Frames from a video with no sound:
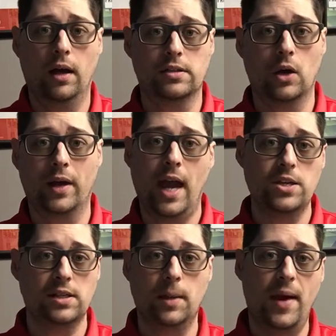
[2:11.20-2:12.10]
So
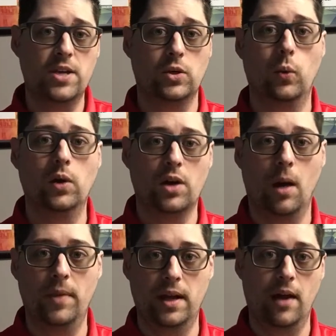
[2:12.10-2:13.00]
occasionally a patient will
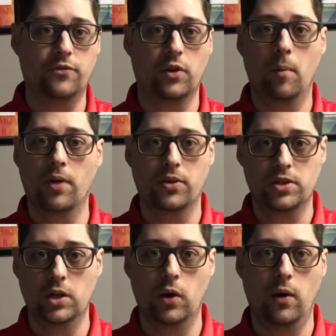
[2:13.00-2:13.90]
come in after a month or
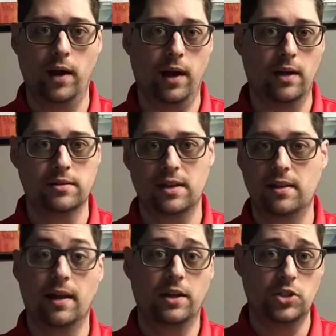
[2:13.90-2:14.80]
two and say
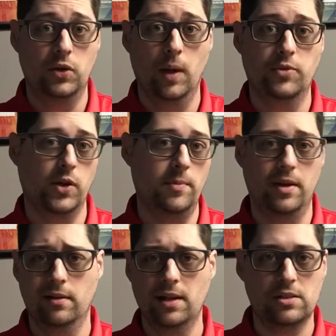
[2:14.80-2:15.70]
they'd like a tune-up
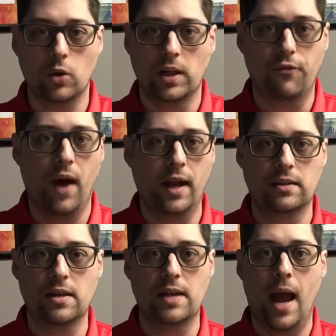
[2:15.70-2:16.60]
treatment, and that's totally fine.
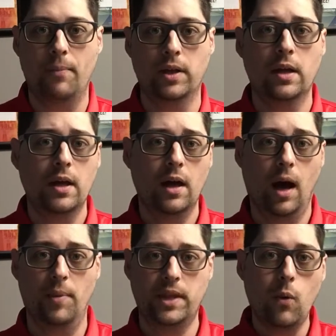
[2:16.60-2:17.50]
It does happen.
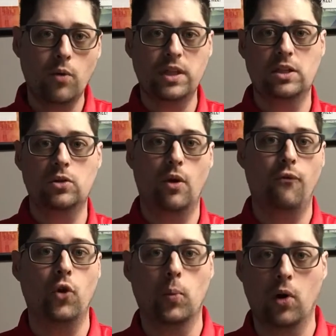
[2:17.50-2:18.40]
But they won't need to do the
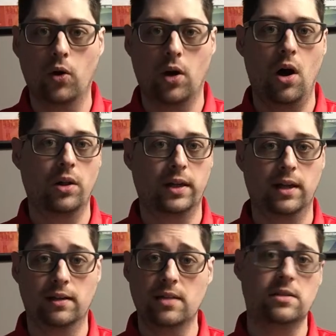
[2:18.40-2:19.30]
full protocol
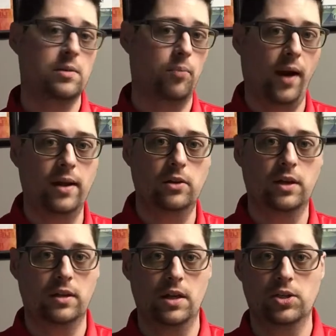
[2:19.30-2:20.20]
again unless it's a brand new
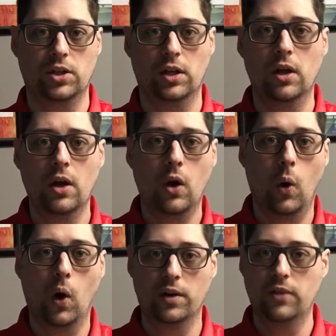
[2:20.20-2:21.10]
condition
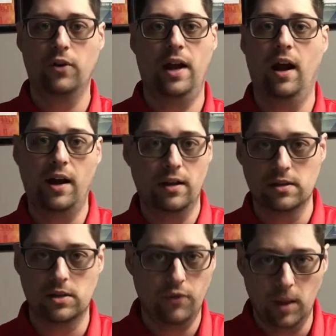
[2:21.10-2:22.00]
or a different area
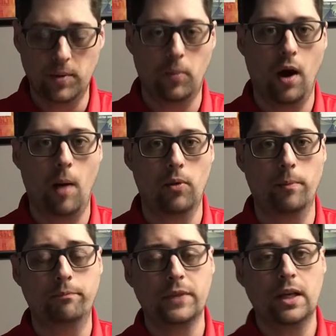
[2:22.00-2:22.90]
that's developed a problem.